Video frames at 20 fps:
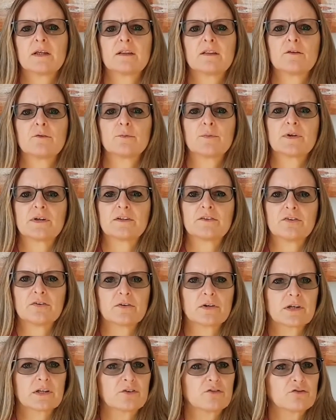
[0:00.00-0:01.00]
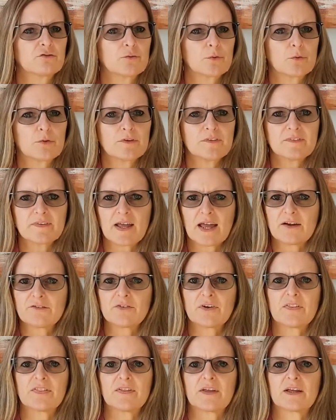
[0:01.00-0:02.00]
The realtor controls
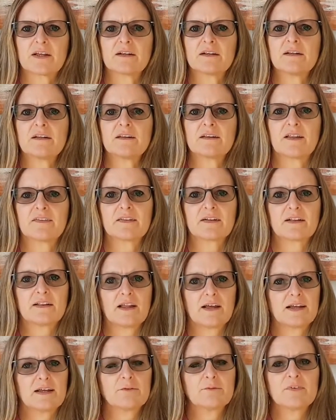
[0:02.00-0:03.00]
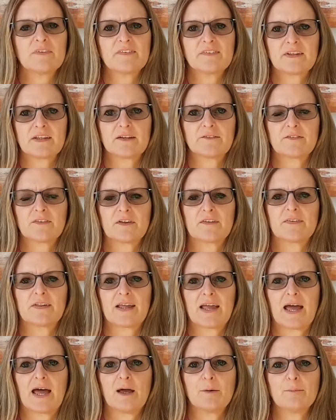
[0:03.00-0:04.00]
everything that the client receives on the
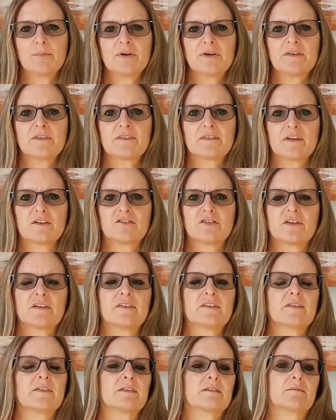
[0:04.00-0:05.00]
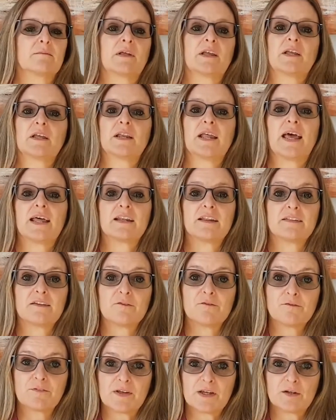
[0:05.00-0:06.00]
app, such as they can edit the
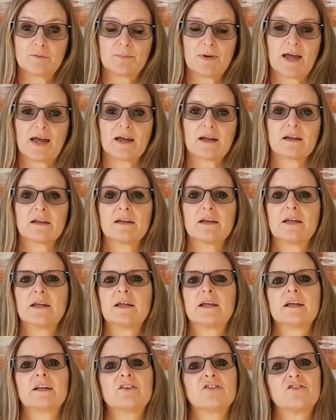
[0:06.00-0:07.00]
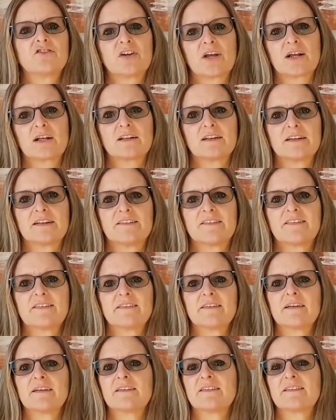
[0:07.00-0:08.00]
feedback,
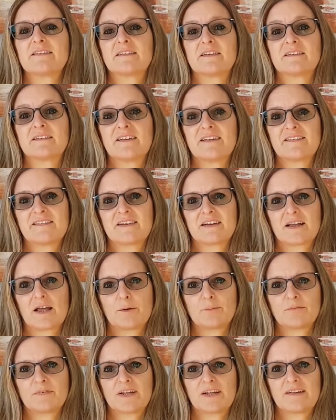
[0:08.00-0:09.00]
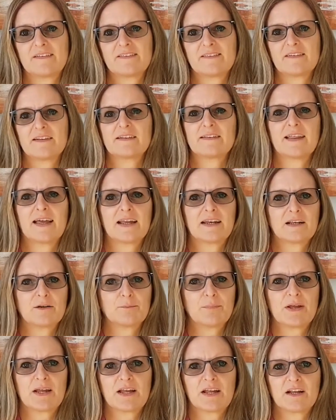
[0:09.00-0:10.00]
checklists, statistic updates, landing
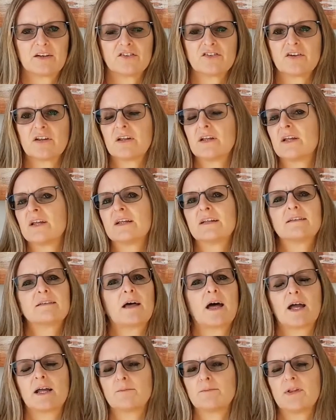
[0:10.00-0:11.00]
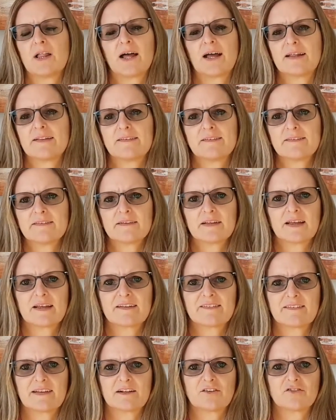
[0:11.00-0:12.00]
page, timelines,
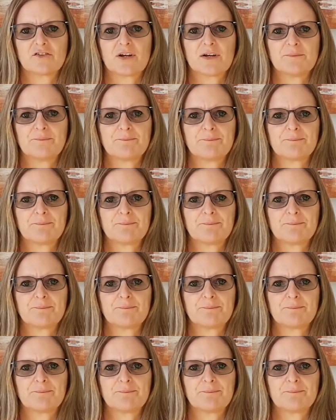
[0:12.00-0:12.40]
etc.